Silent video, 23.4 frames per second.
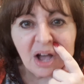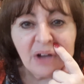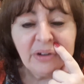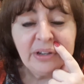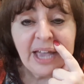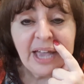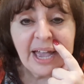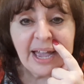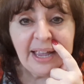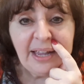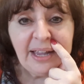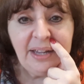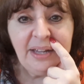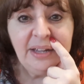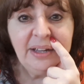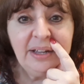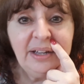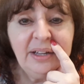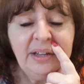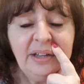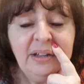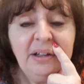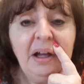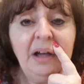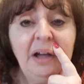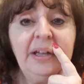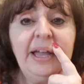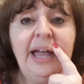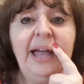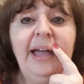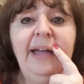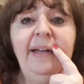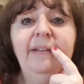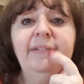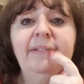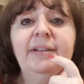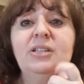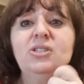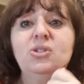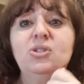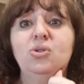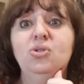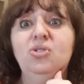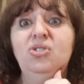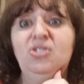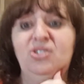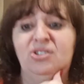Okay, that's
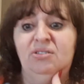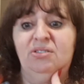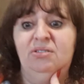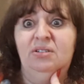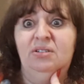good.